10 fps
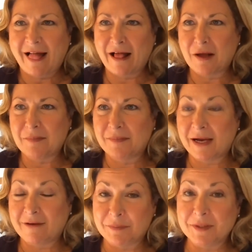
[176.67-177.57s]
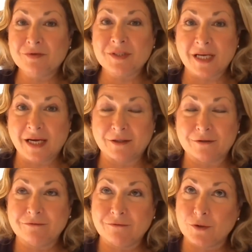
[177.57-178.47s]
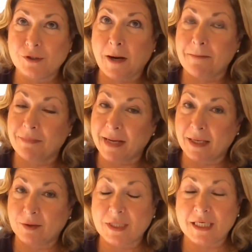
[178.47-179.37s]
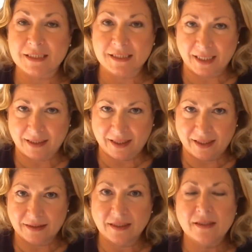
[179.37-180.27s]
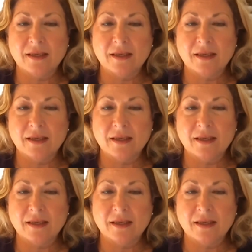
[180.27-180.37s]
I've been retired for about a decade.